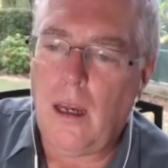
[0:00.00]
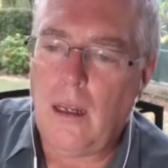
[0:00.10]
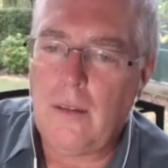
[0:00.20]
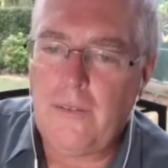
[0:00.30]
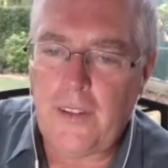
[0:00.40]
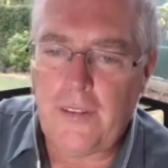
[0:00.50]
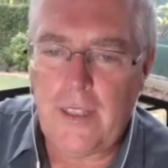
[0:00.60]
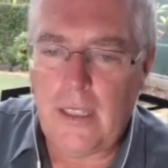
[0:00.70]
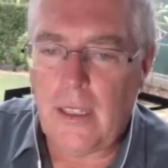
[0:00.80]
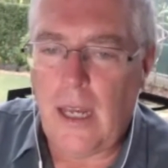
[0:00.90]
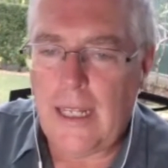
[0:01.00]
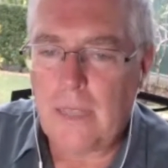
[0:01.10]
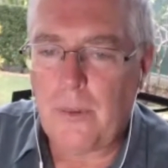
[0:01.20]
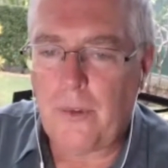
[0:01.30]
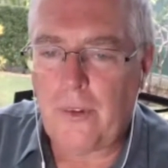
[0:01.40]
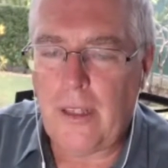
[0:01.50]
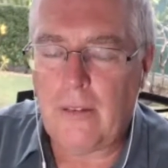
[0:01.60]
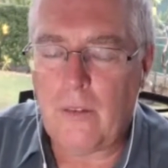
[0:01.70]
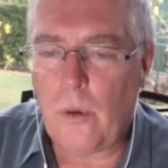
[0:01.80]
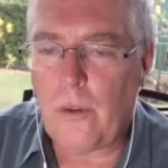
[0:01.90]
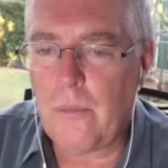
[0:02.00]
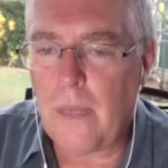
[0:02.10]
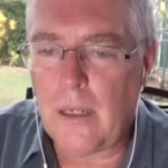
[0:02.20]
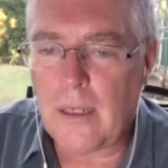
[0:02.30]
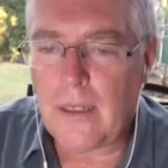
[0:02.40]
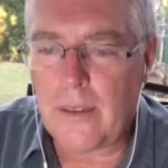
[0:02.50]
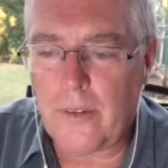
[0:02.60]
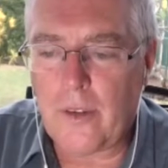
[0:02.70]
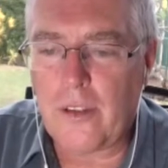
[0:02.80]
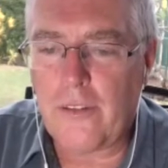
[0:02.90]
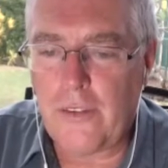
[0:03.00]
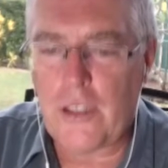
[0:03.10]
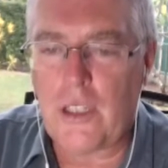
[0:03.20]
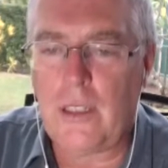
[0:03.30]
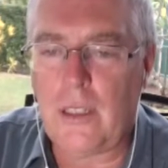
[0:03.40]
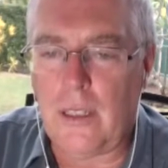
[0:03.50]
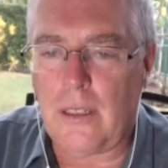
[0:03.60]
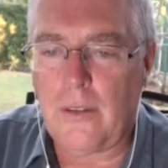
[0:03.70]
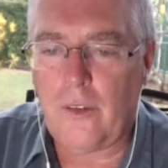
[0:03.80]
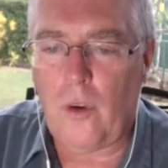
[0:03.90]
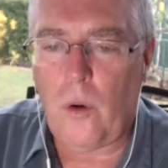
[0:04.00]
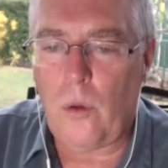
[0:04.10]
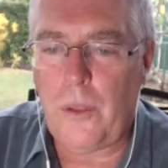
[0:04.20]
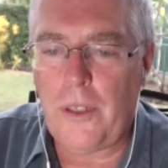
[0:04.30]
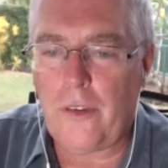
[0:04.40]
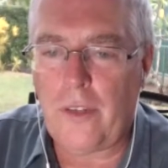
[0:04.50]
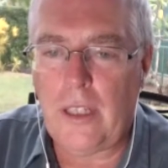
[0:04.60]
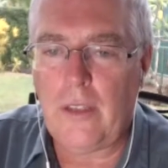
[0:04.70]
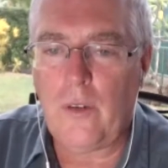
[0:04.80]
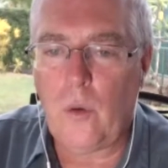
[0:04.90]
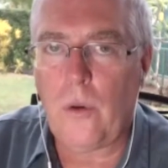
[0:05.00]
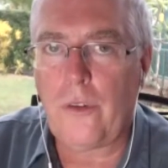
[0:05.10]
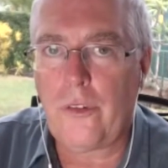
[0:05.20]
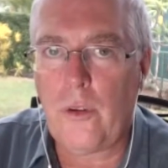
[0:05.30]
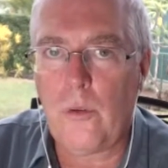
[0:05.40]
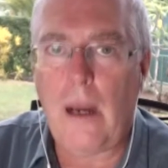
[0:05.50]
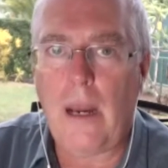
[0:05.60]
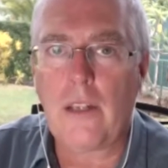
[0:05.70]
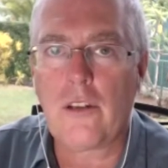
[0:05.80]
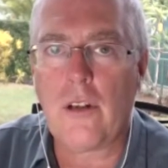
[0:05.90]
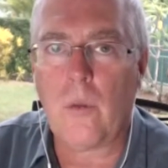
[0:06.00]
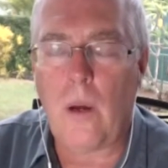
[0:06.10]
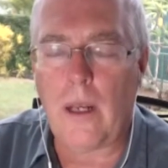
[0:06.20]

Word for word: 50 to 90% of North Americans are deficient in it. So are we just indoors too much, or what?